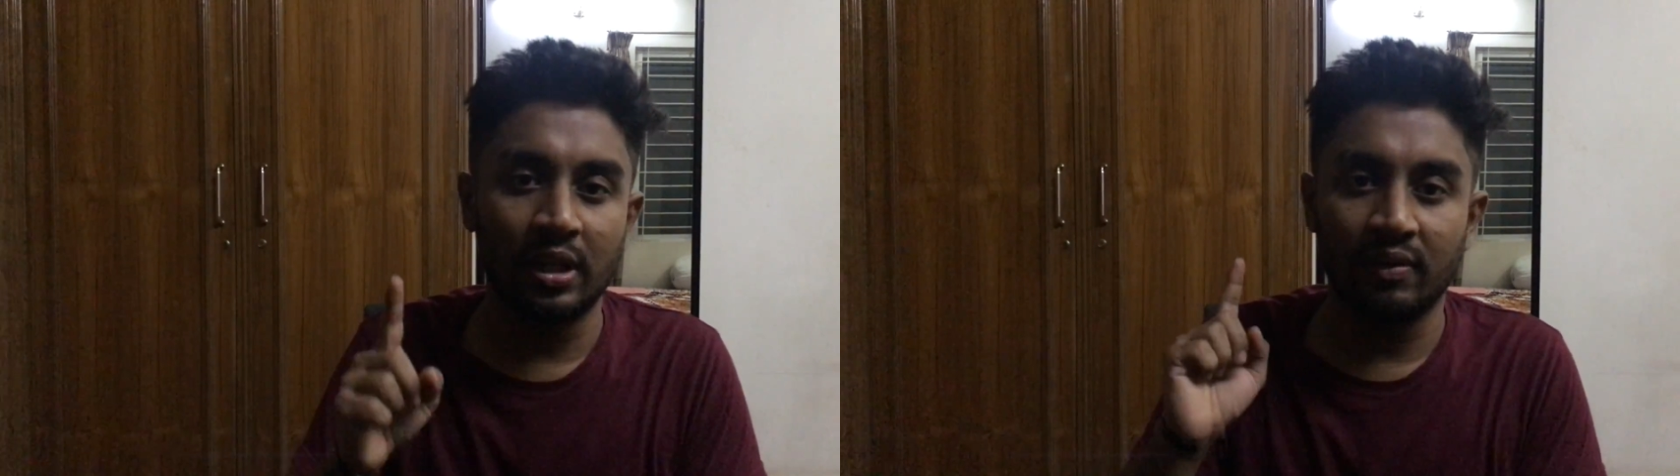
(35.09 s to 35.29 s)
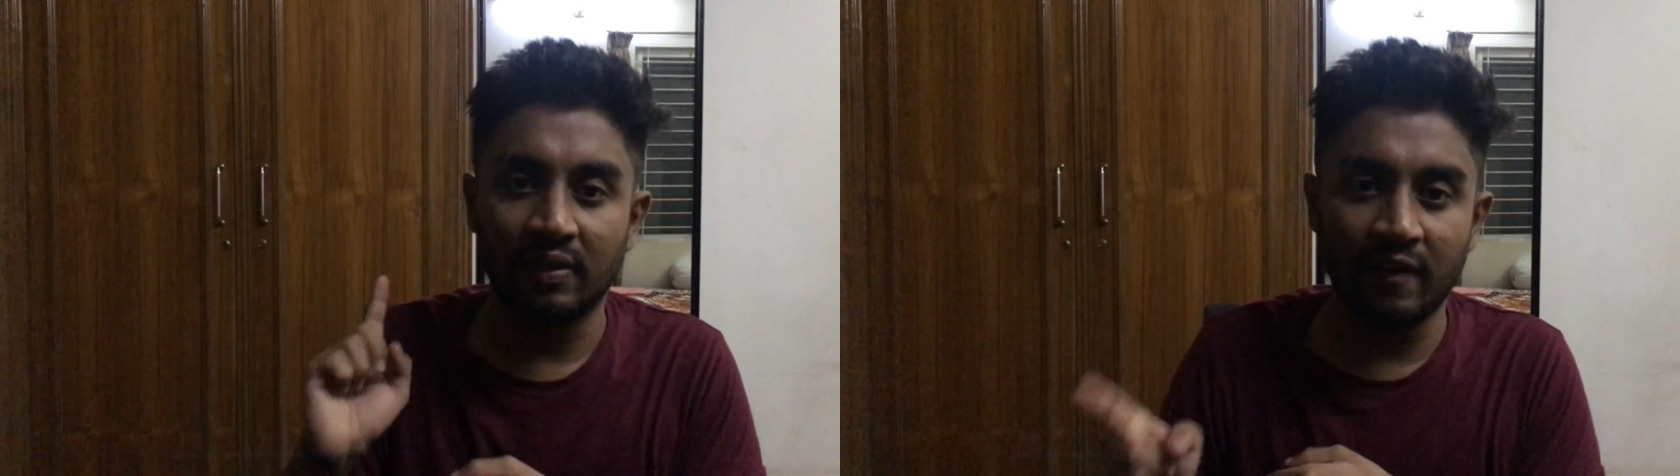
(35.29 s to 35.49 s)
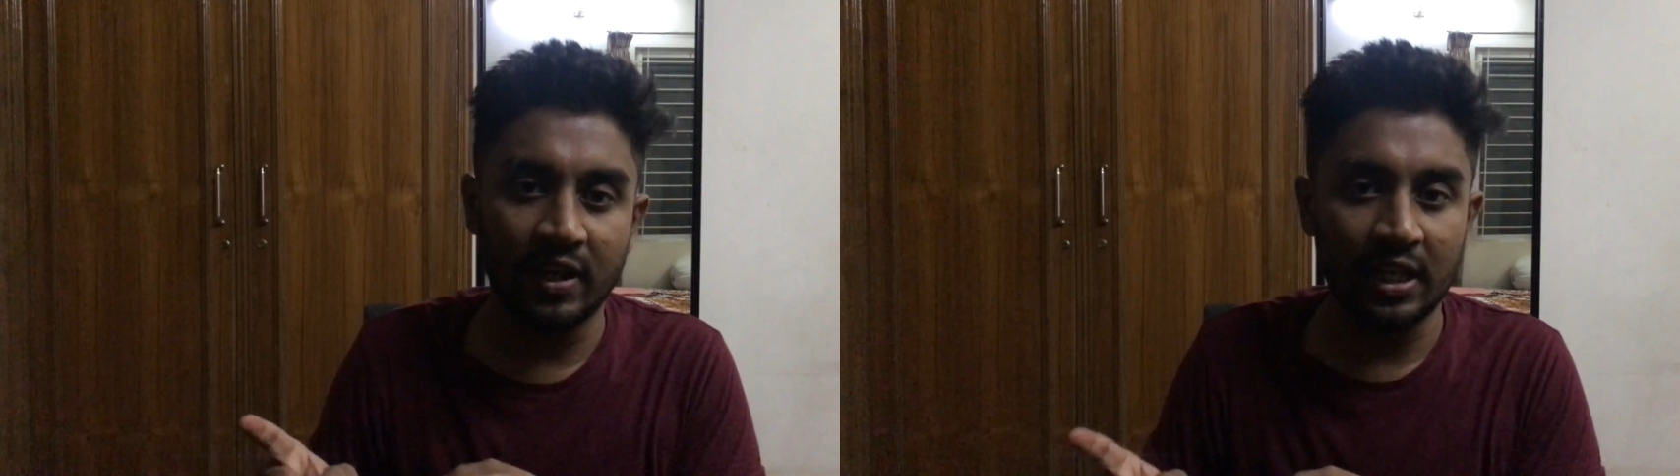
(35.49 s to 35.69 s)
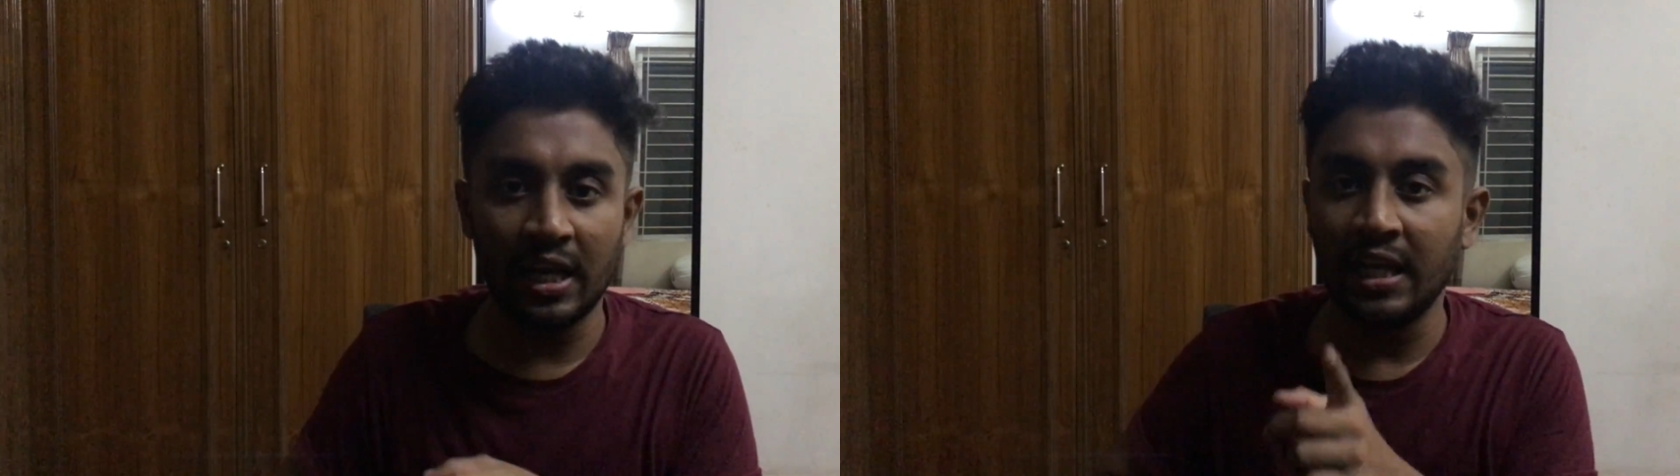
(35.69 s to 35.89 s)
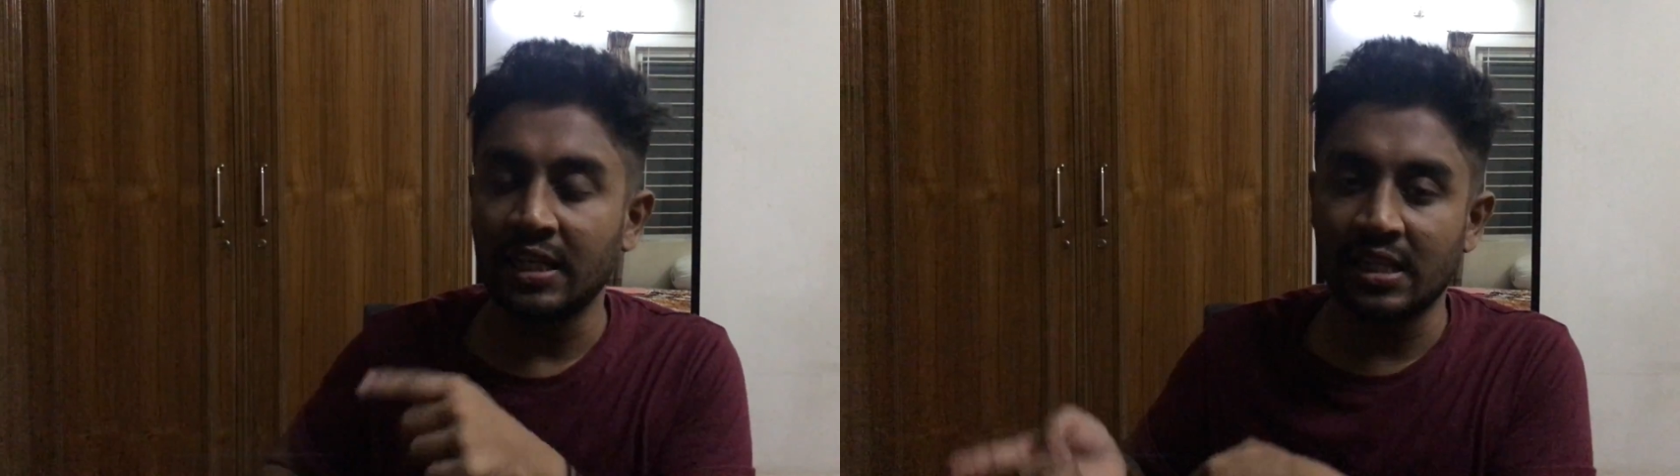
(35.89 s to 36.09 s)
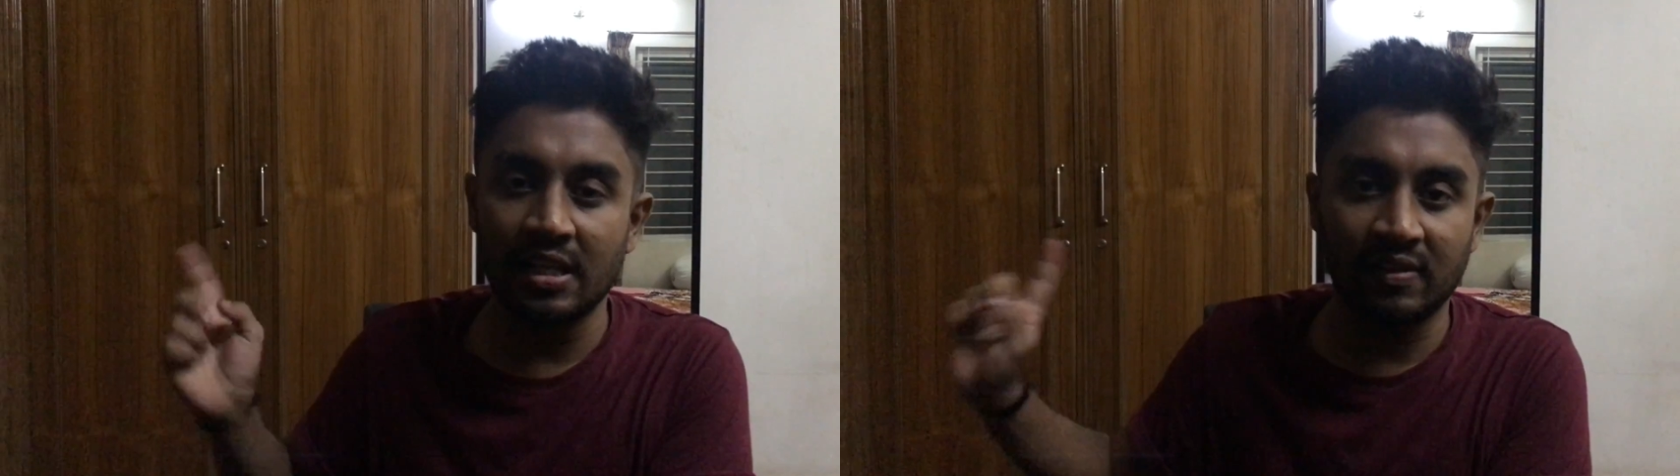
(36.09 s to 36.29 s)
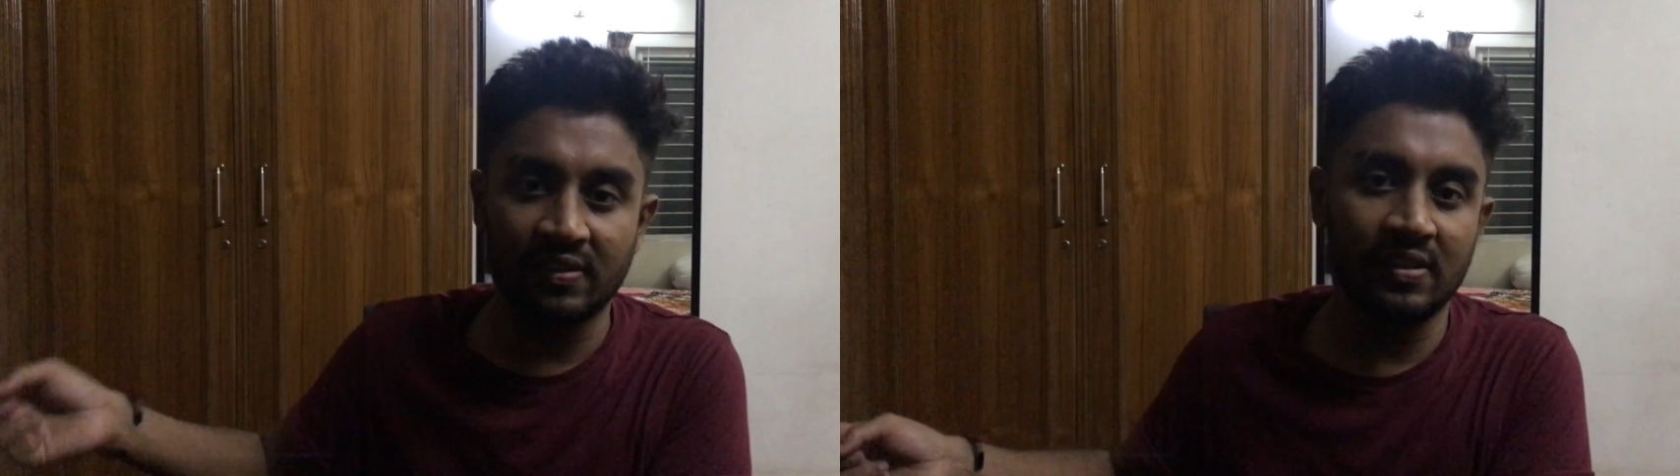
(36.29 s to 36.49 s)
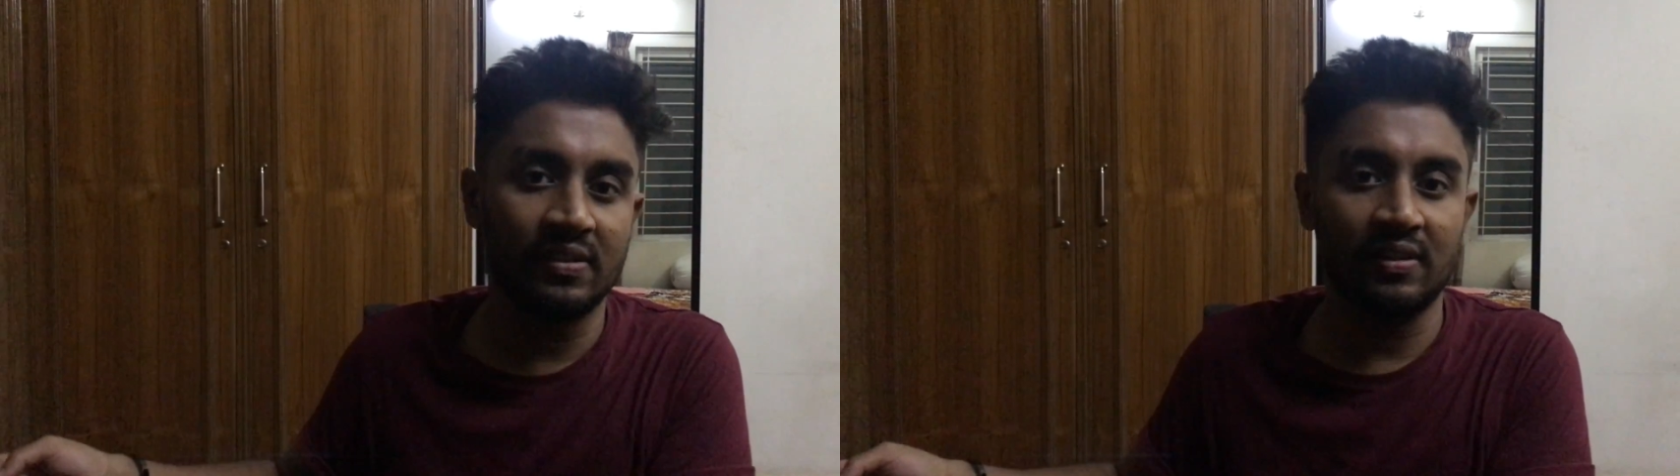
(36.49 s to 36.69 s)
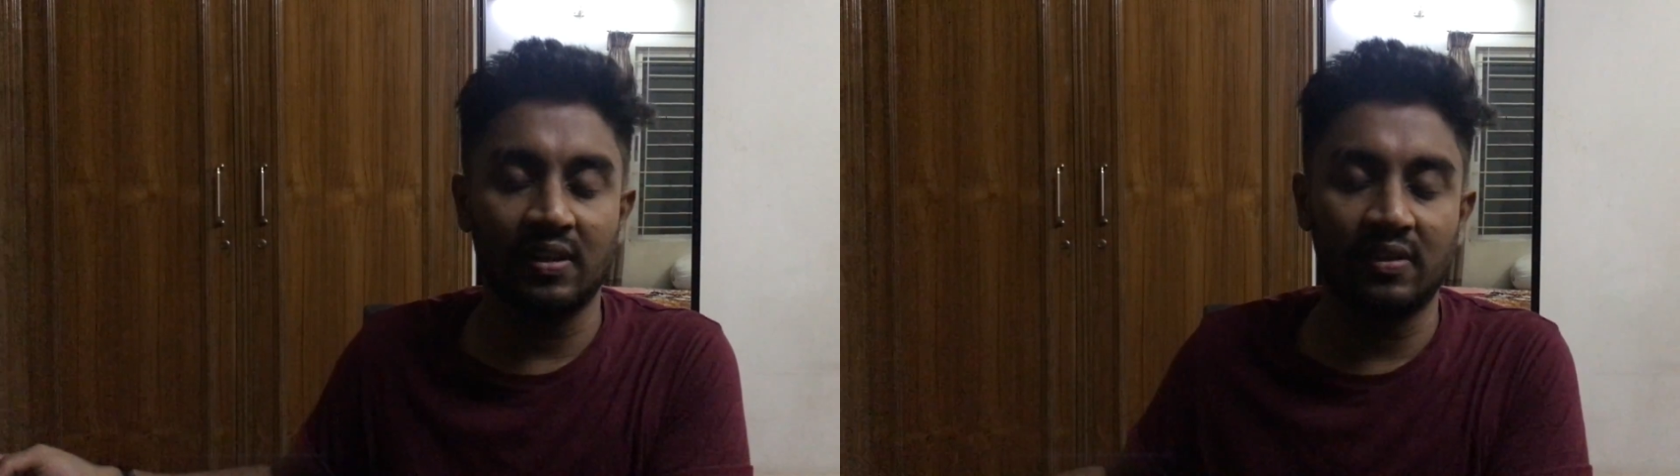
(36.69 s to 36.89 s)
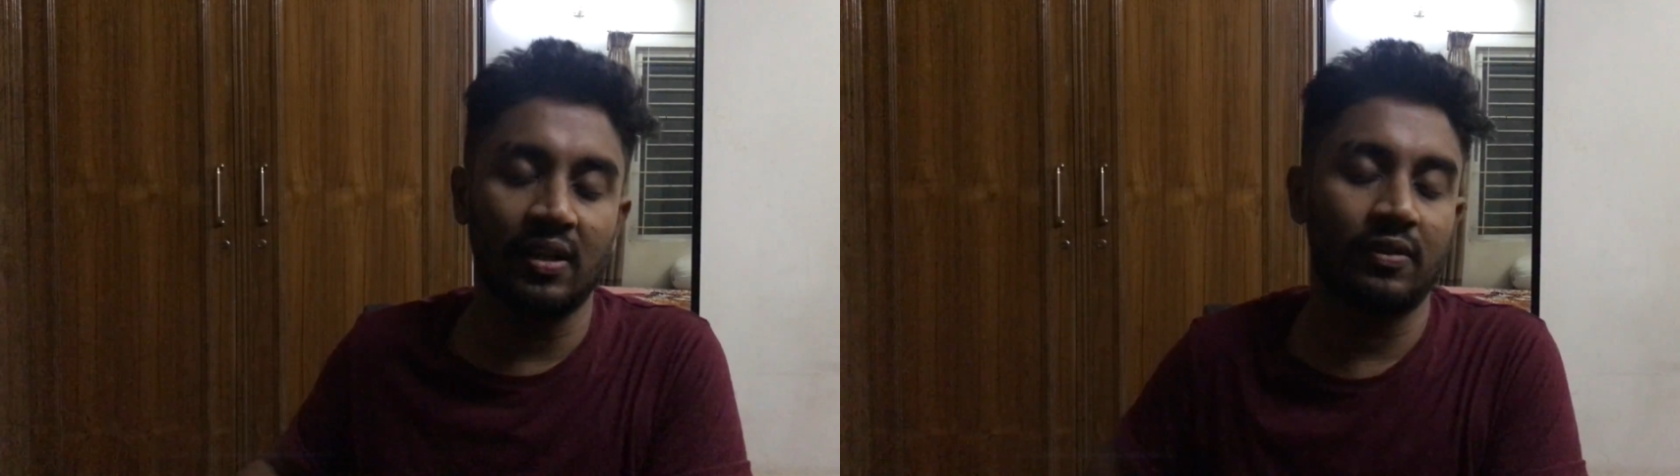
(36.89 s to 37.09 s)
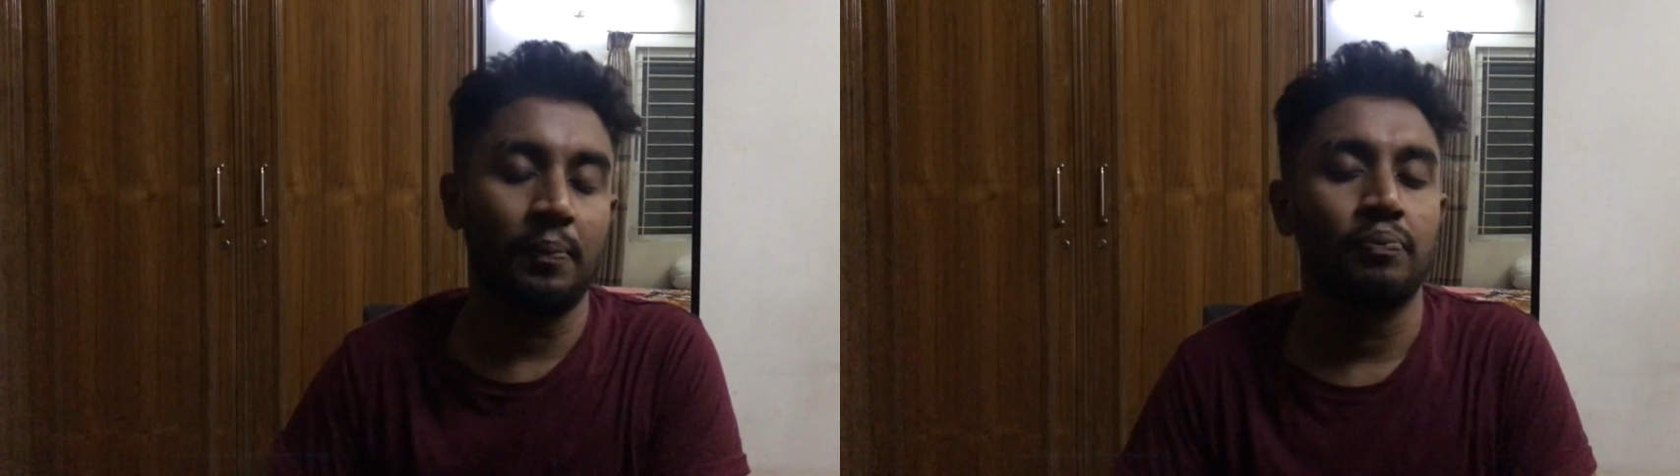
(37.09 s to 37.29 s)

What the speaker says: then 78, and then 1666.